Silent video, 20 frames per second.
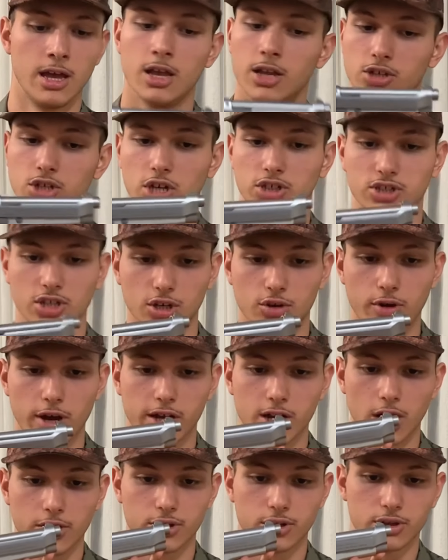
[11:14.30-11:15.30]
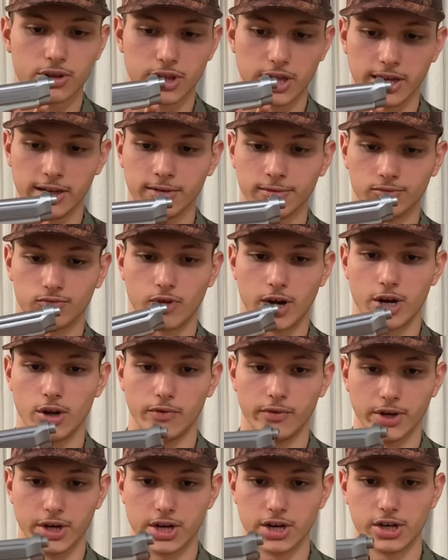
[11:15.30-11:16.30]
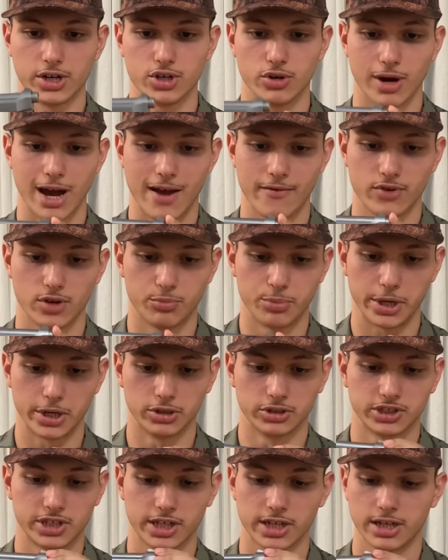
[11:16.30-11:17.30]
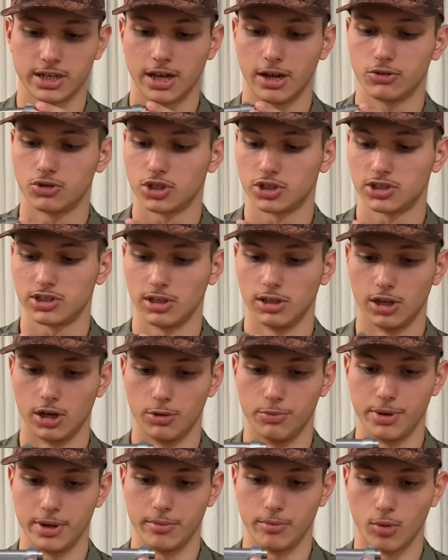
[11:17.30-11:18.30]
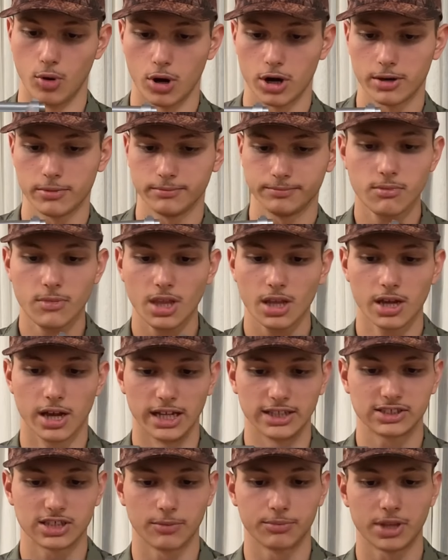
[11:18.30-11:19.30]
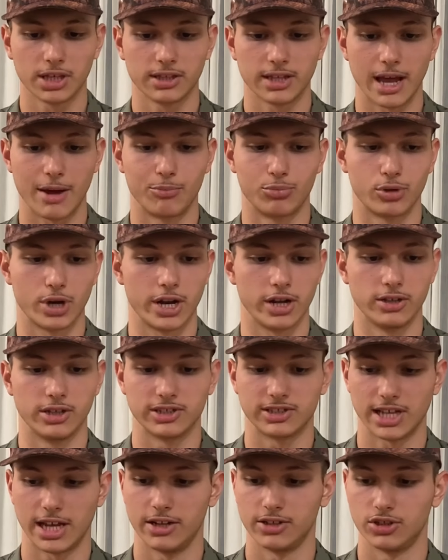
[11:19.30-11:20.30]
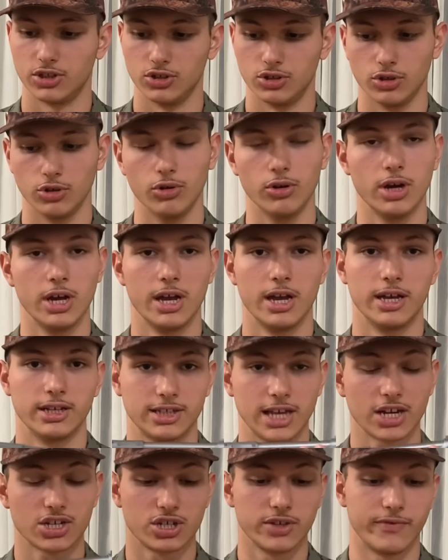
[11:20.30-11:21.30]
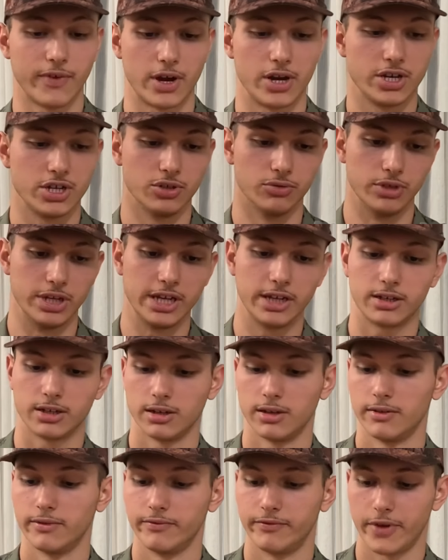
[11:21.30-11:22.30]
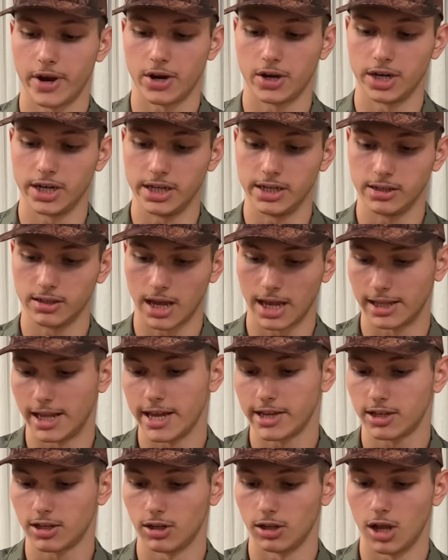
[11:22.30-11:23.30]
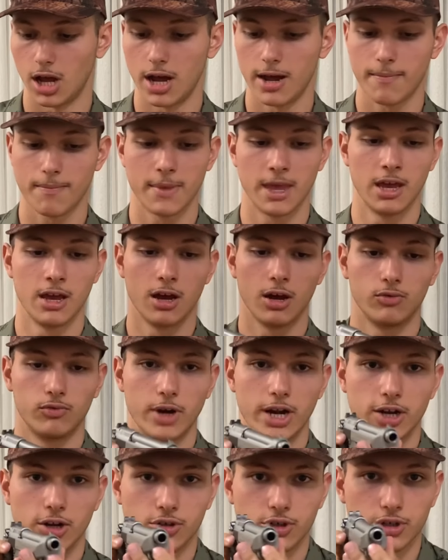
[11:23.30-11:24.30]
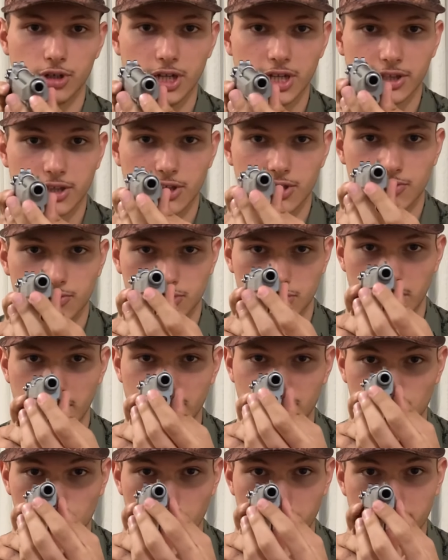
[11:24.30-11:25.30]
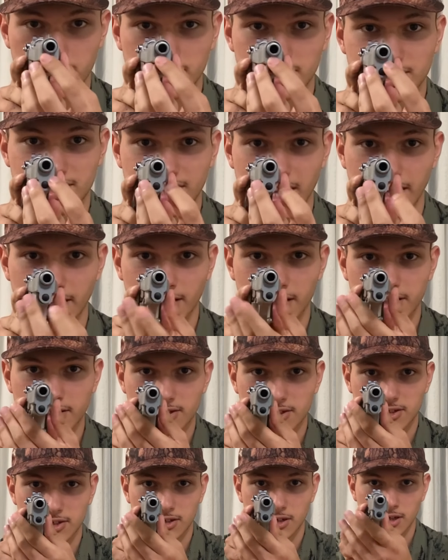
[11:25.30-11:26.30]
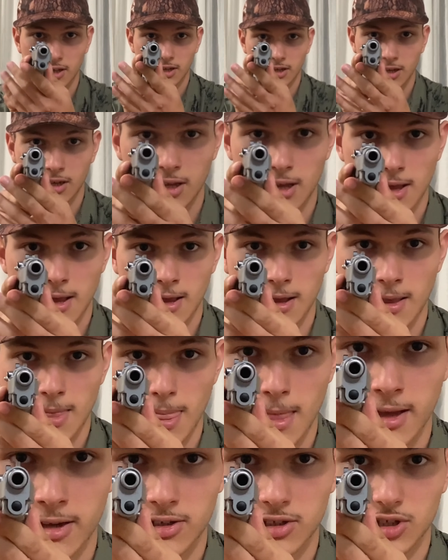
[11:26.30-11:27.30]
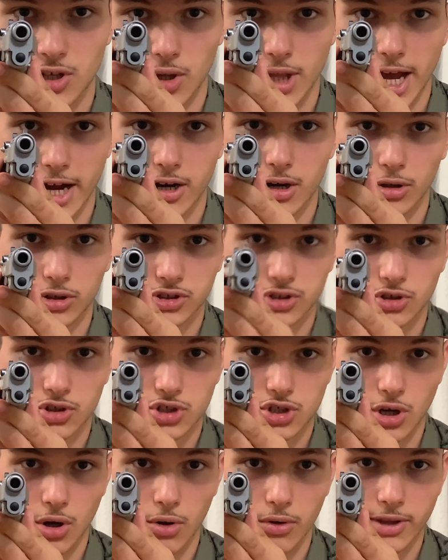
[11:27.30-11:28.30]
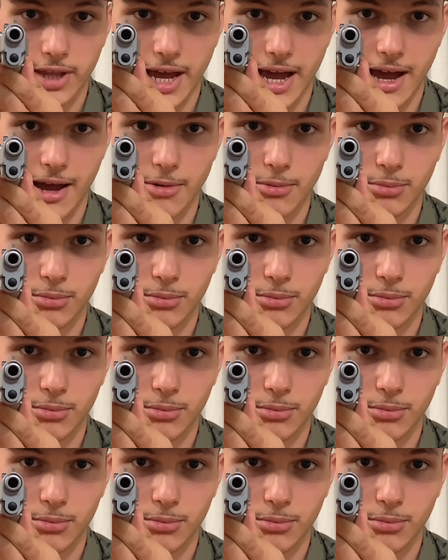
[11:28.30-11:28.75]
Just a quick other thing, right over here, you have your barrel sticking out just a little bit more. It's something that Beretta decided to do. It's actually very unique, I like it a lot. Right underneath it's written stainless. So that goes to show that